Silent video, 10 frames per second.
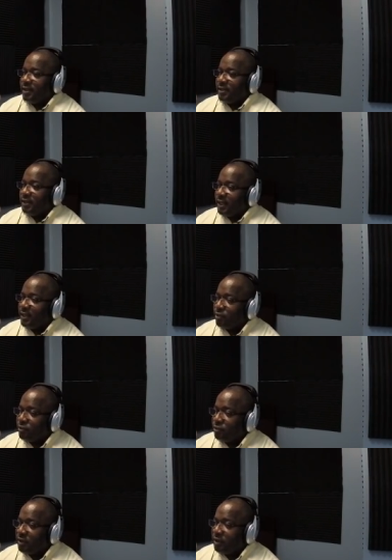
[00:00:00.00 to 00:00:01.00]
They
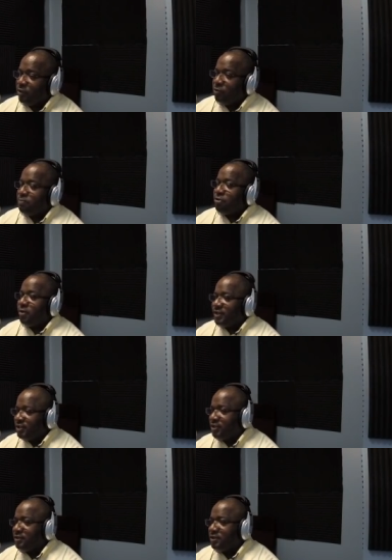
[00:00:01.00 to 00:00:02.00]
know the
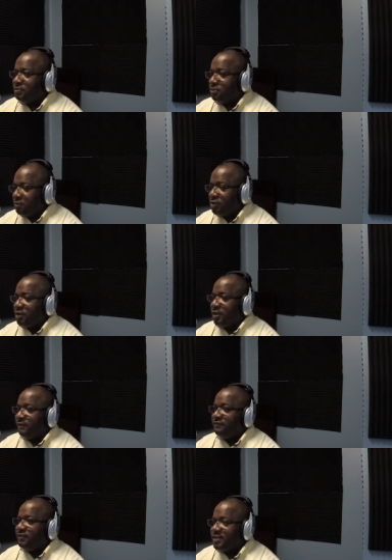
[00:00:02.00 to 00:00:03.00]
oppression spiritually
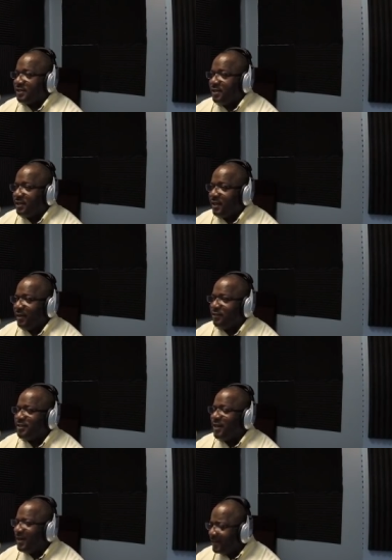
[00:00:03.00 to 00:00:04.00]
and physically I
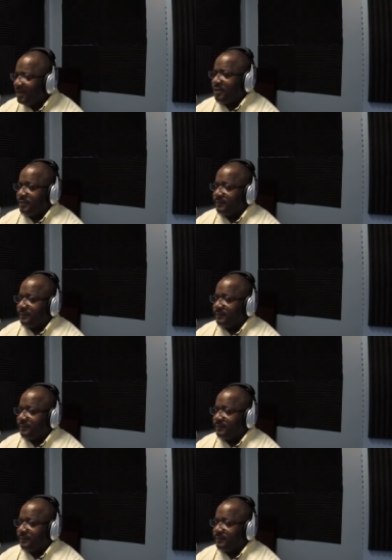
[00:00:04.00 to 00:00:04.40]
was under.